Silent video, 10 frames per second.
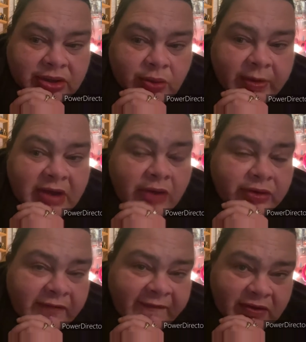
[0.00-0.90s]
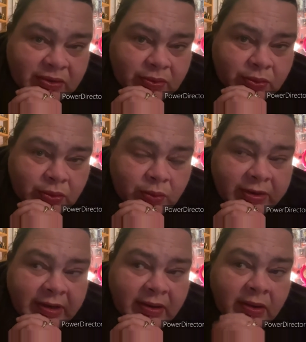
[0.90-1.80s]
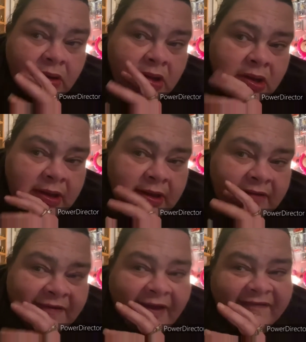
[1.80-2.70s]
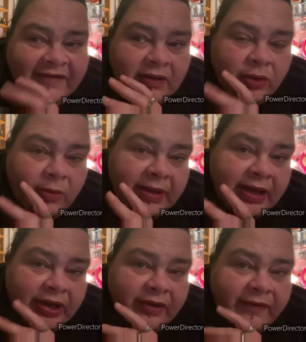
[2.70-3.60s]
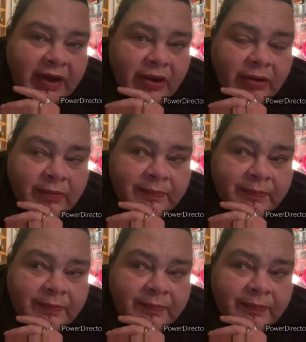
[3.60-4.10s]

we talked on the phone. We texted a little bit here and there.